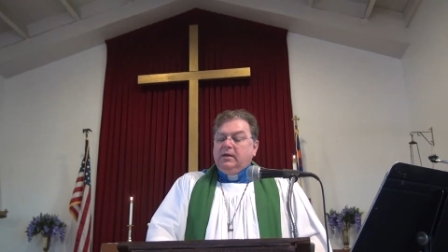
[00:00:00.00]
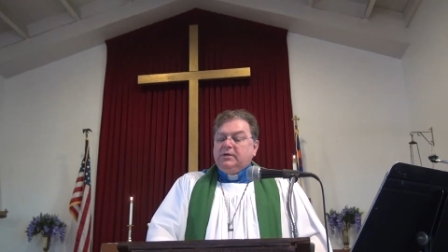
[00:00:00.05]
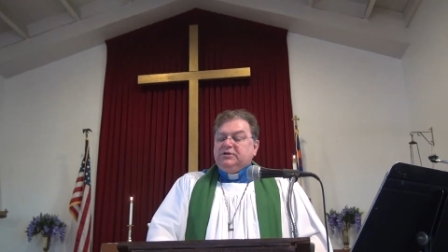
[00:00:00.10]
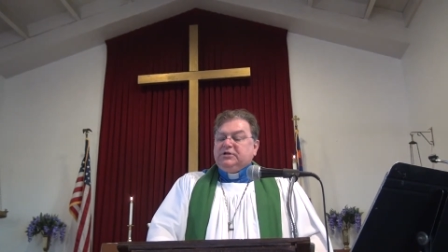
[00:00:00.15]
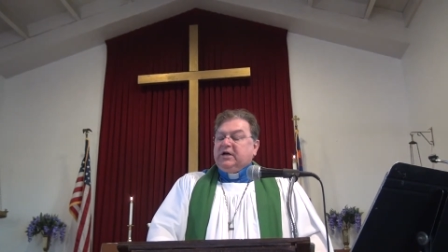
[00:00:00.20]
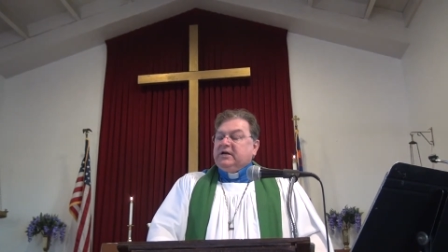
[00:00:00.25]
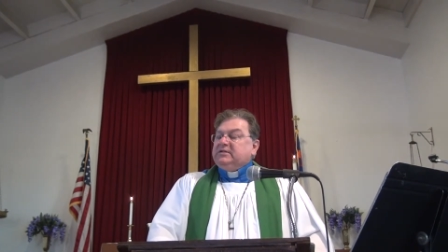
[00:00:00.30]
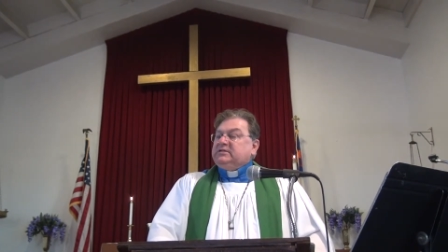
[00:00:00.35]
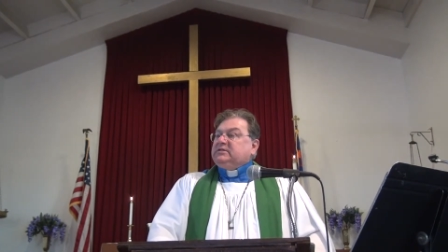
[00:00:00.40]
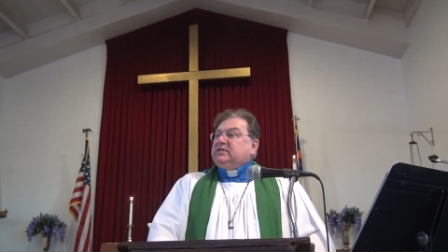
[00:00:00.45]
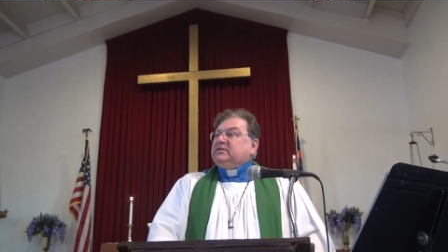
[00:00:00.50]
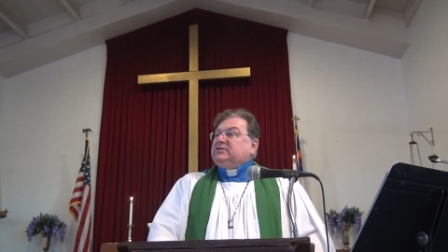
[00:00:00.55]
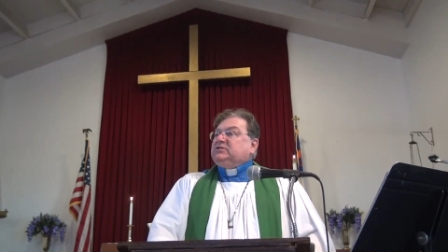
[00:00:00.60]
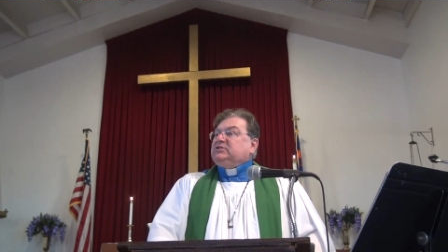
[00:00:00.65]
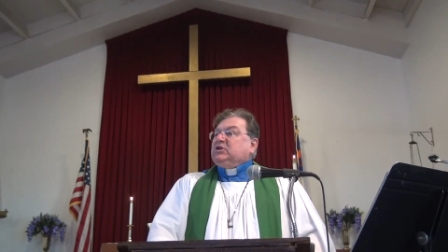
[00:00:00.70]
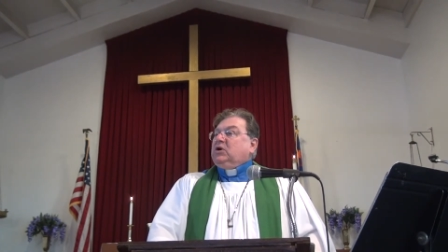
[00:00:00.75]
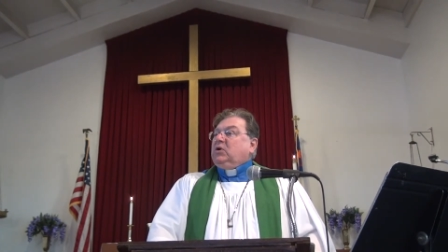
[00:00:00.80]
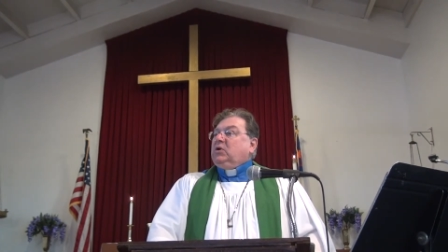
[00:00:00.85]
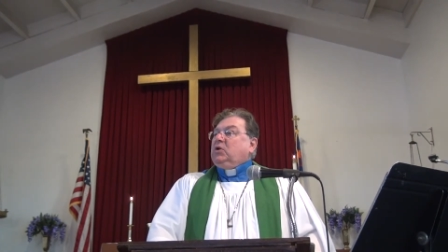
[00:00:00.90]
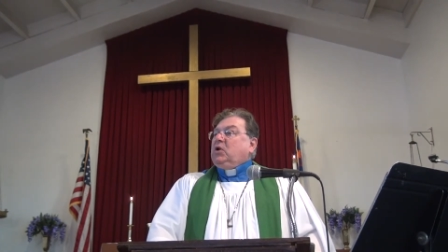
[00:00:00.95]
Just as
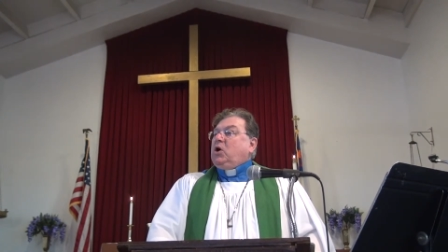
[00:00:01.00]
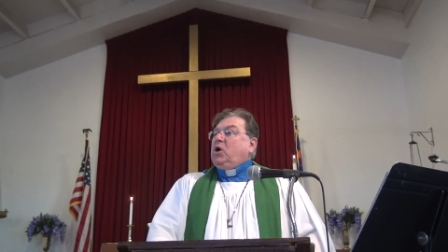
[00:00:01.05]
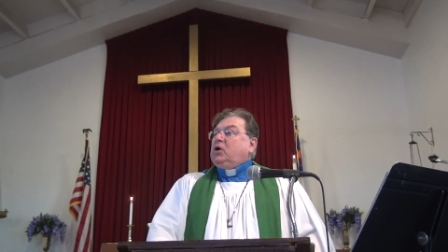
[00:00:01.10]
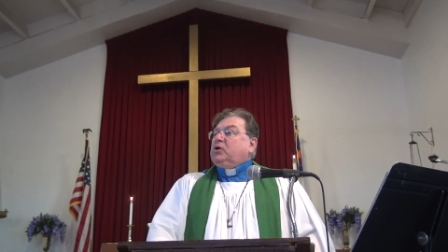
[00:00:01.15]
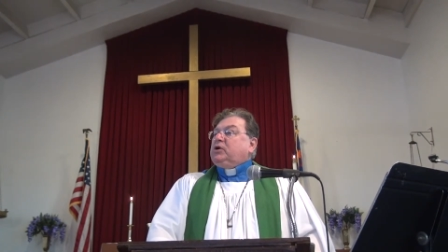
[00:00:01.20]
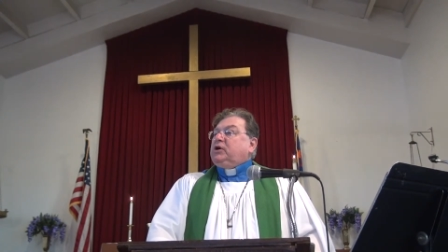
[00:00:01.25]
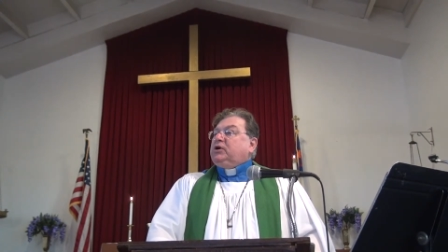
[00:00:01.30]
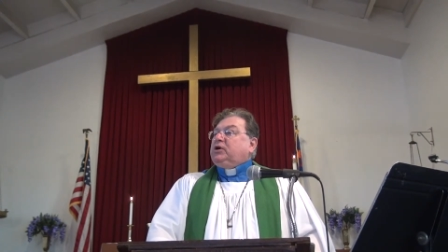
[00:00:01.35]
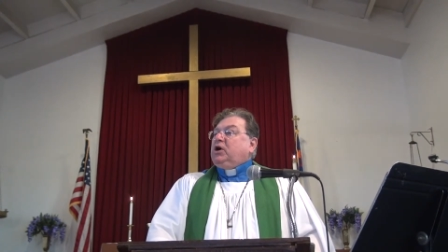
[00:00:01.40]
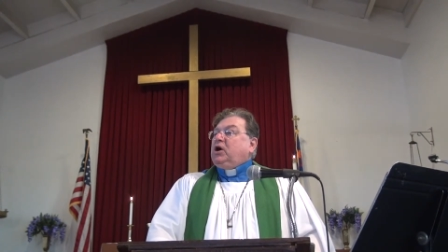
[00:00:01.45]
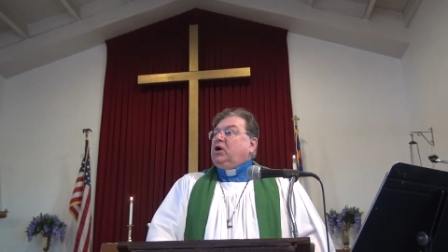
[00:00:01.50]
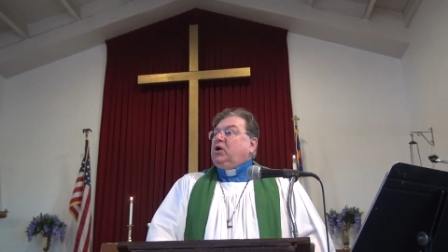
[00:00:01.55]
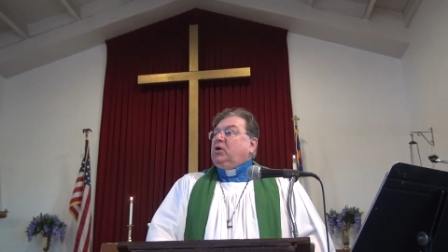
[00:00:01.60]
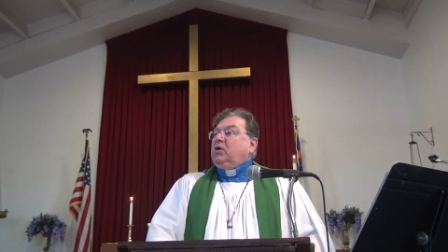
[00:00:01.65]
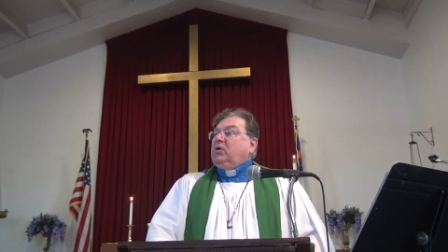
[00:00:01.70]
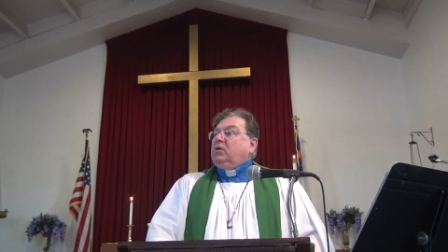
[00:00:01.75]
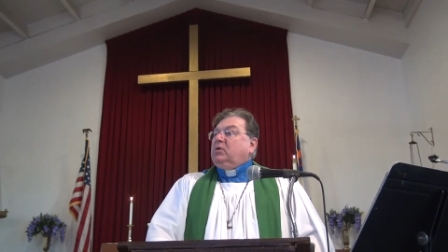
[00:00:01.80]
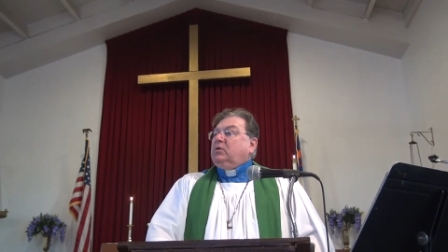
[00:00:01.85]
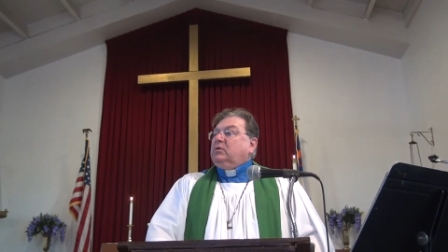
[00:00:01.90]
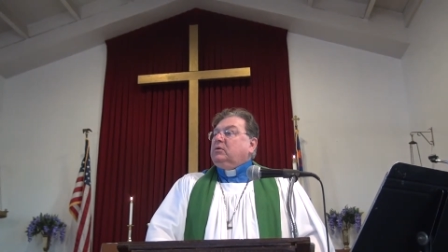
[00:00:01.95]
so long
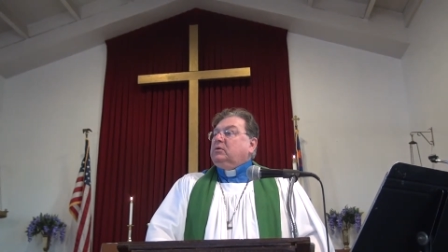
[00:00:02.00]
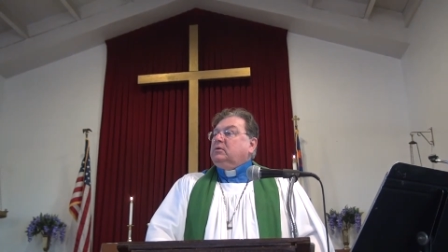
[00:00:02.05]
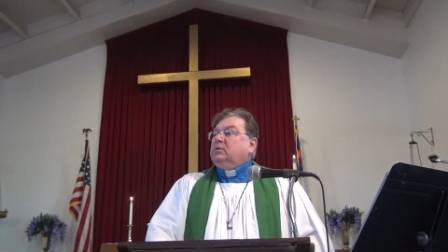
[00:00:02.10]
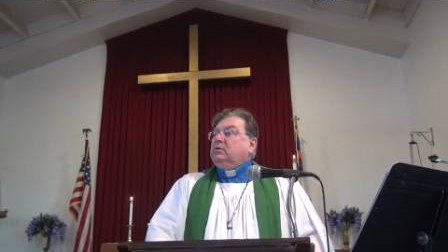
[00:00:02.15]
ago,